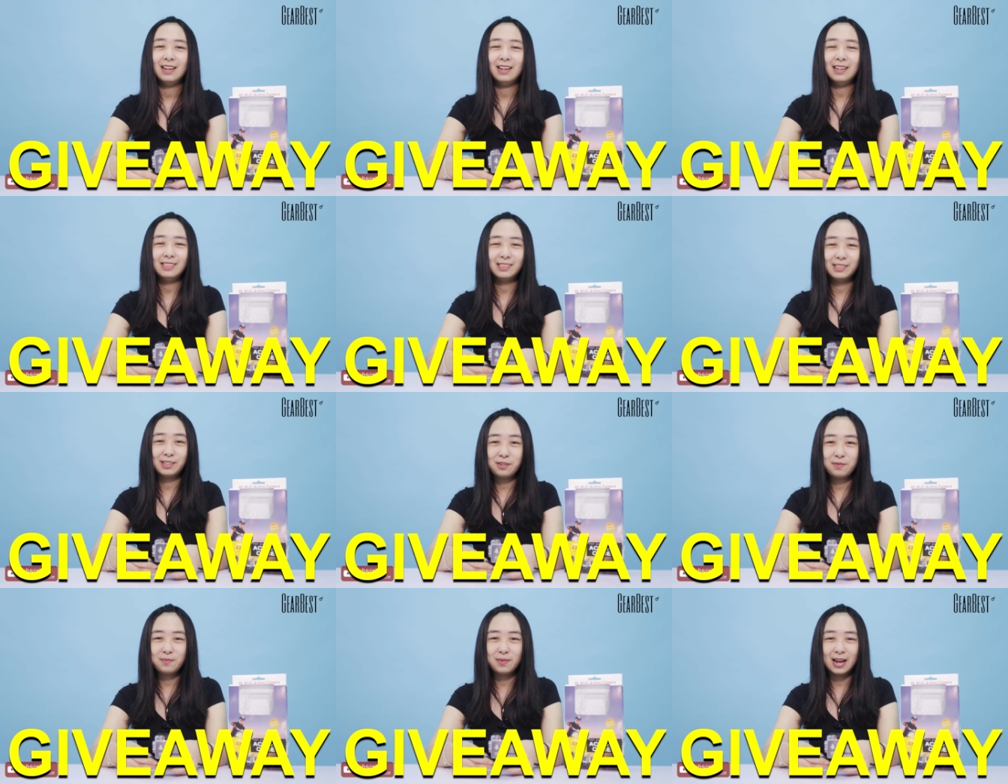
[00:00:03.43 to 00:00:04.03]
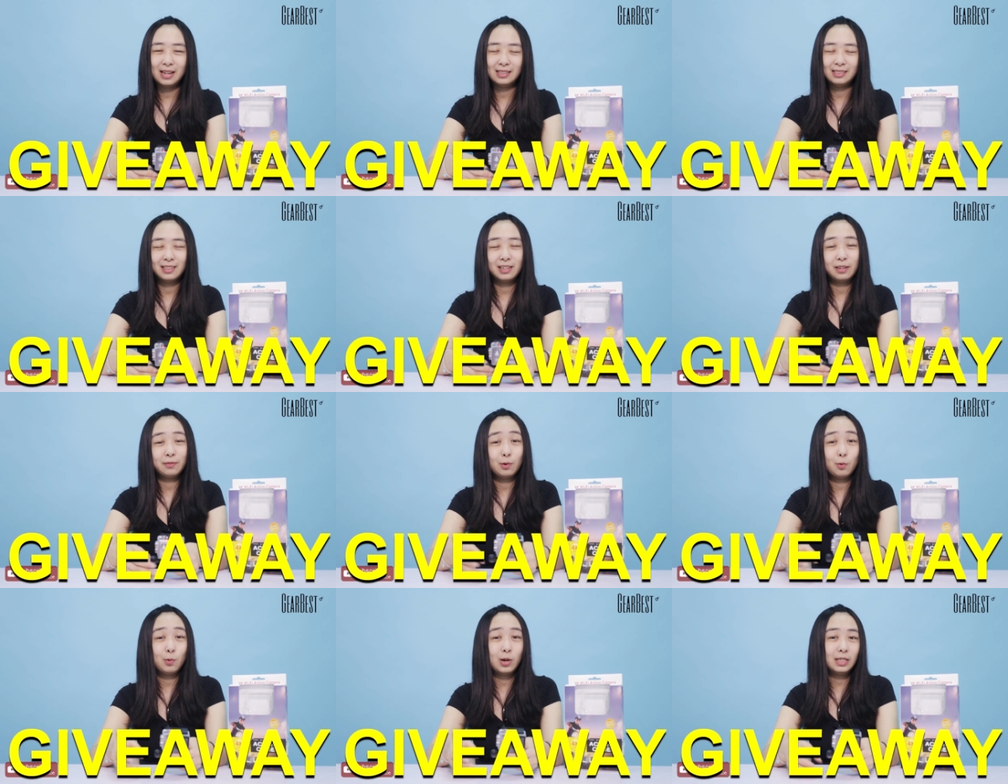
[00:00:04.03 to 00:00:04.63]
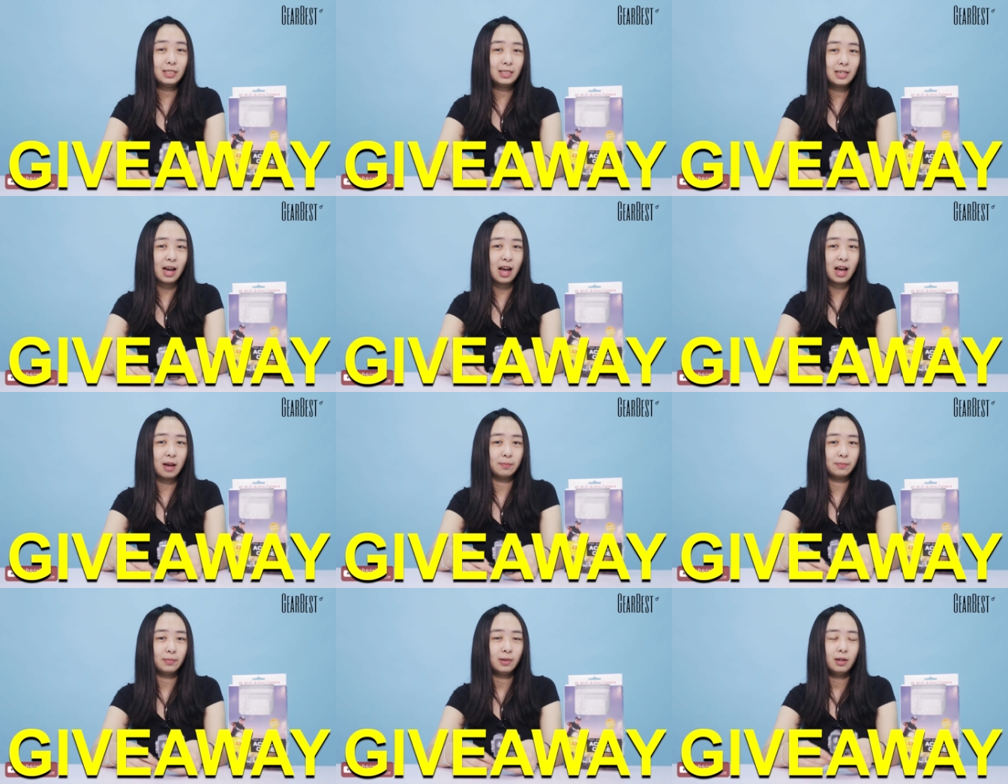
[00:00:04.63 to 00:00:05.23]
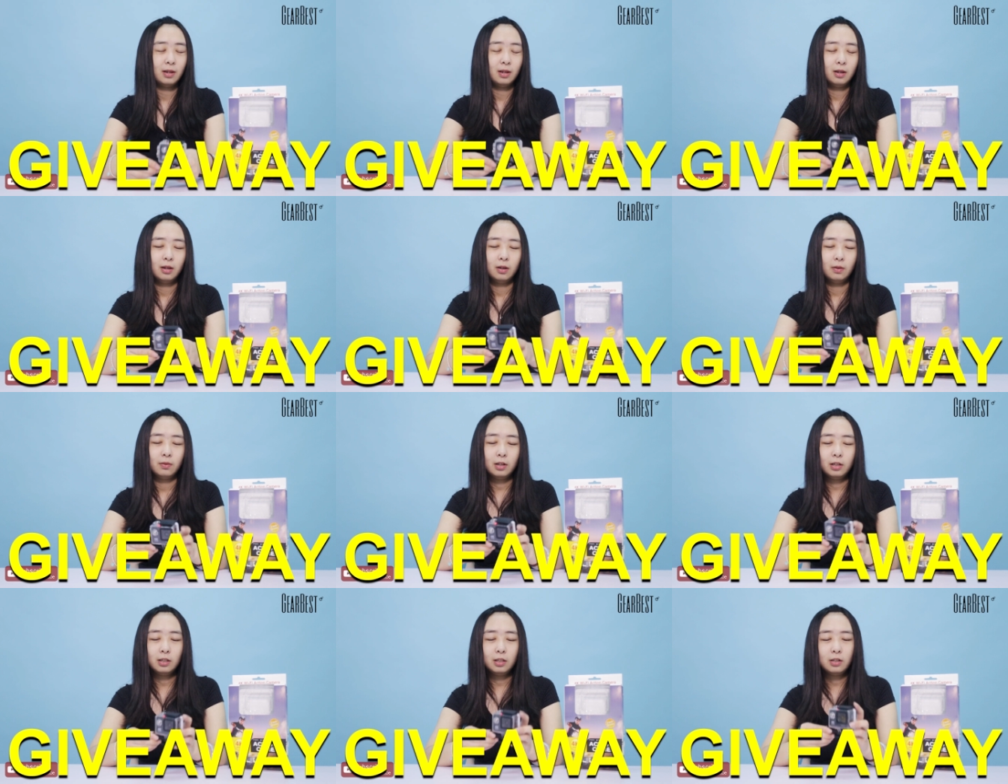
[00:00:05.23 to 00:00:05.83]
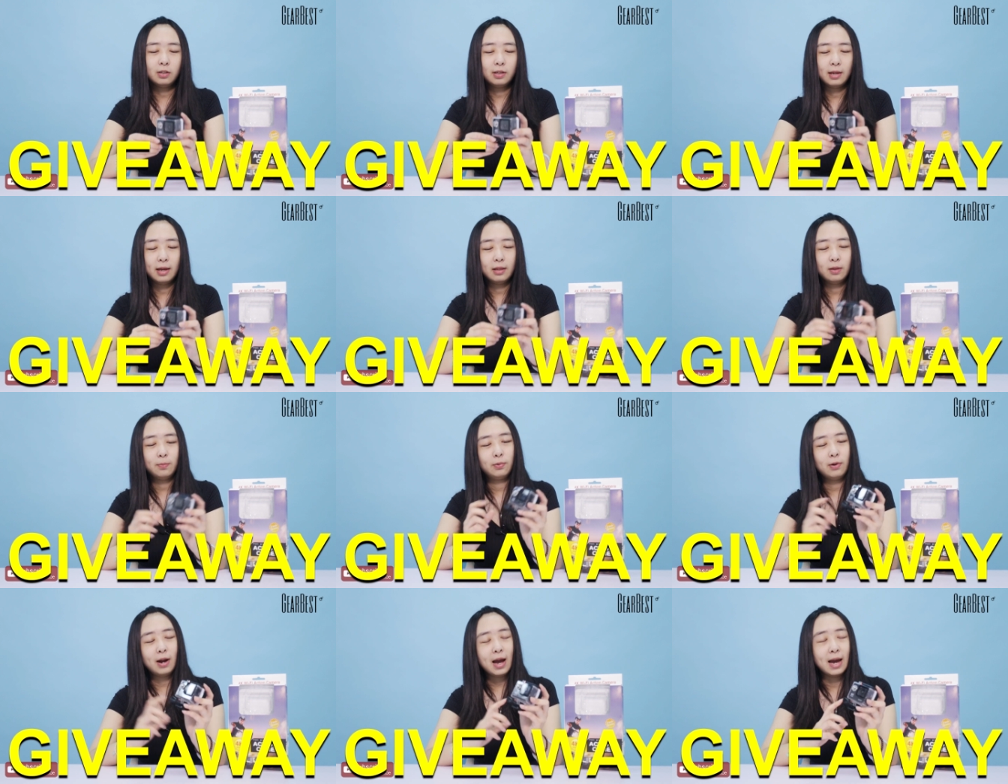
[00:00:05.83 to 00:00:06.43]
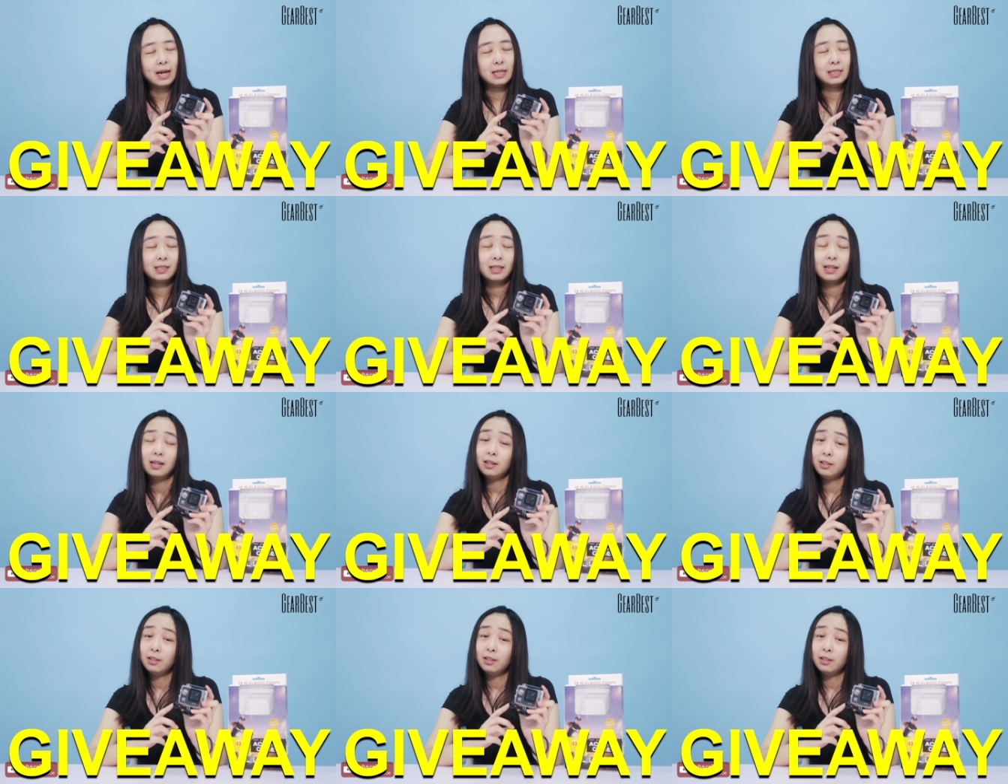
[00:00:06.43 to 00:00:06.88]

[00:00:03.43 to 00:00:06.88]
It's GearBest giveaway time. Well, look at the price.